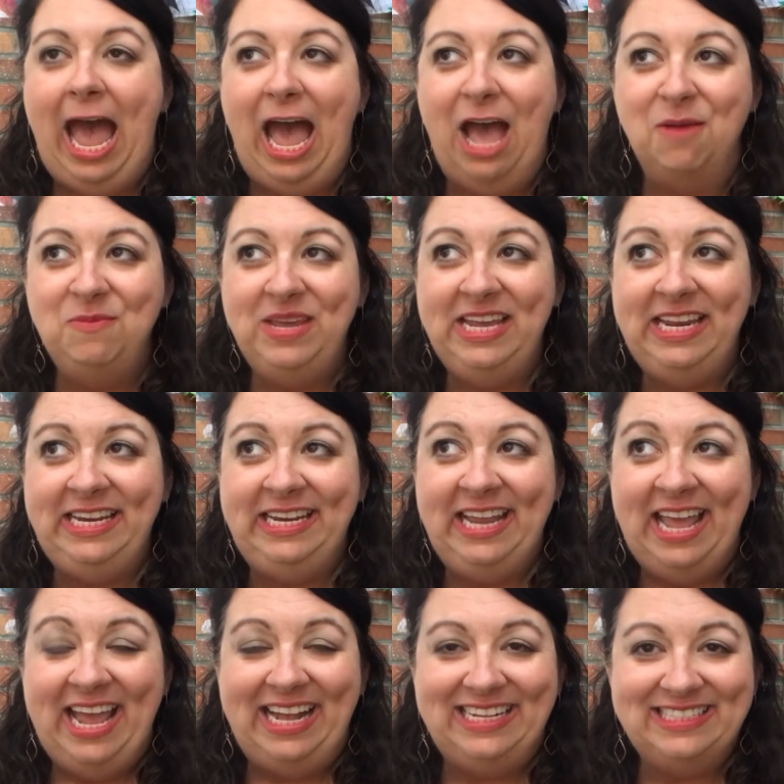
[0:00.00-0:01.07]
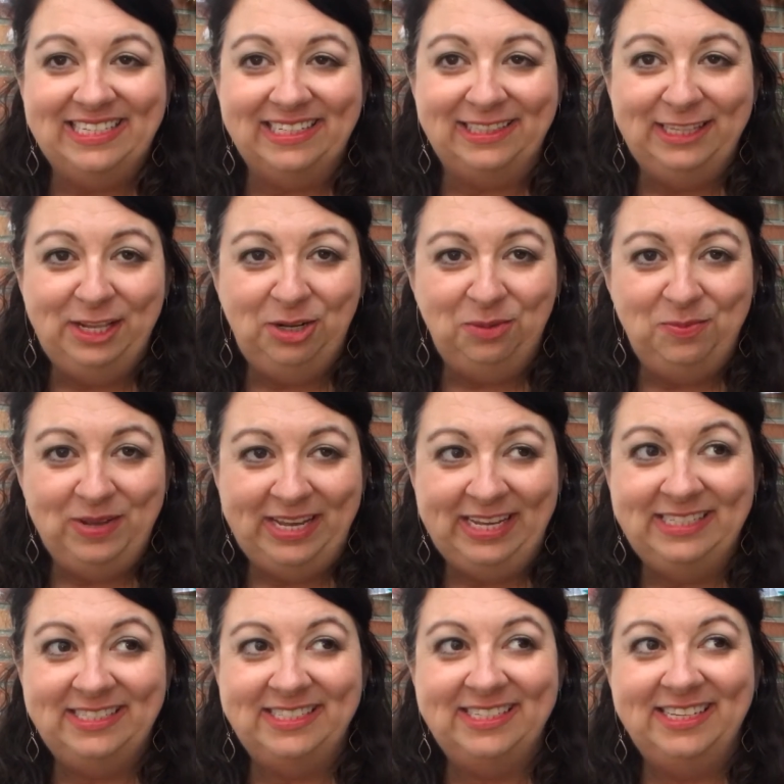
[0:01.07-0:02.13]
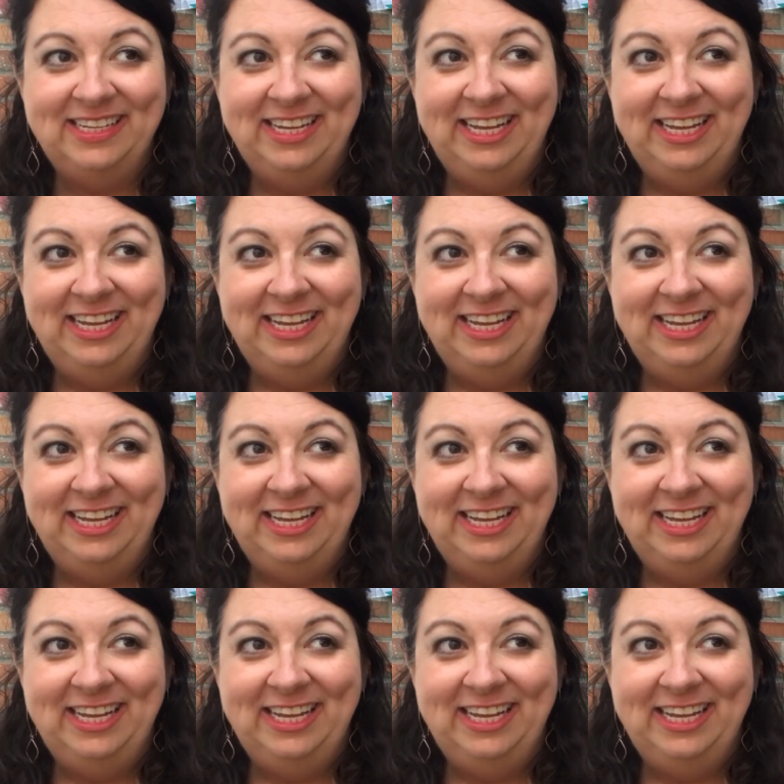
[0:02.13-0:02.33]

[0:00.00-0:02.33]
I mean, it's a little bit